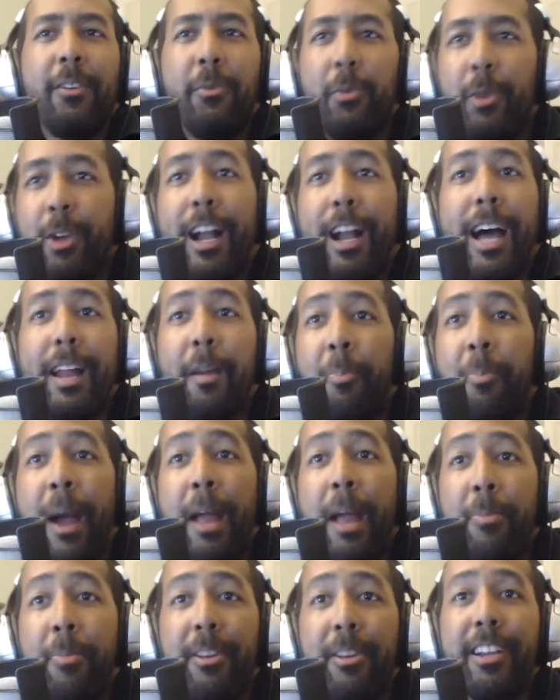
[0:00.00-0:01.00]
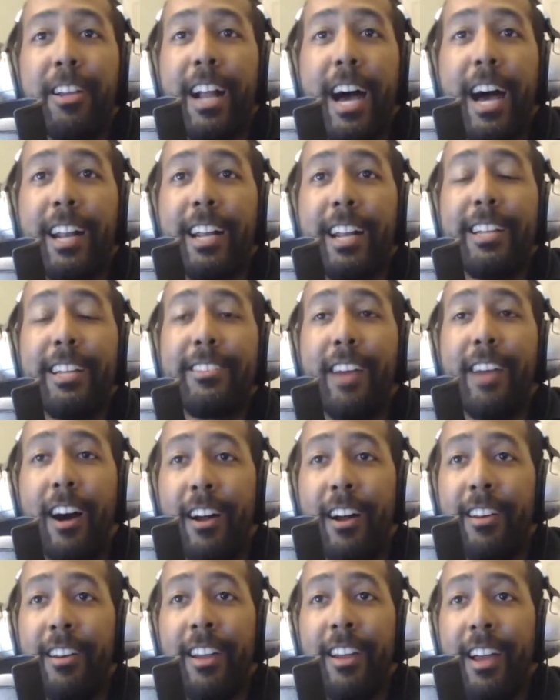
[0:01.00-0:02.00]
you got a paper you got to get
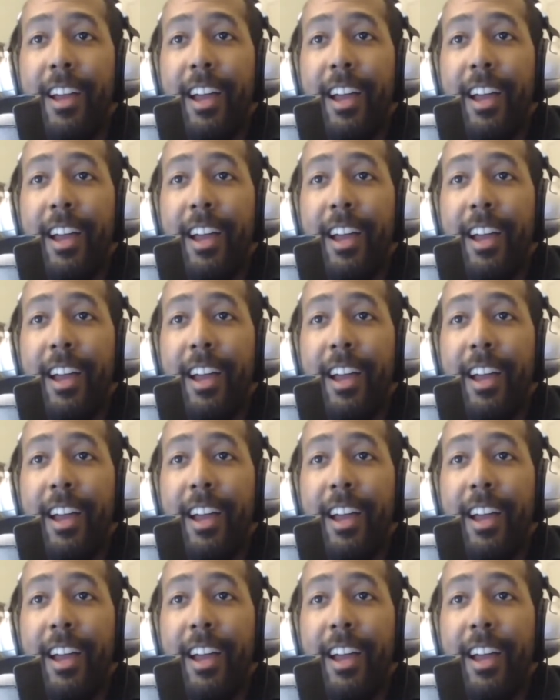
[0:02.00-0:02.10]
done,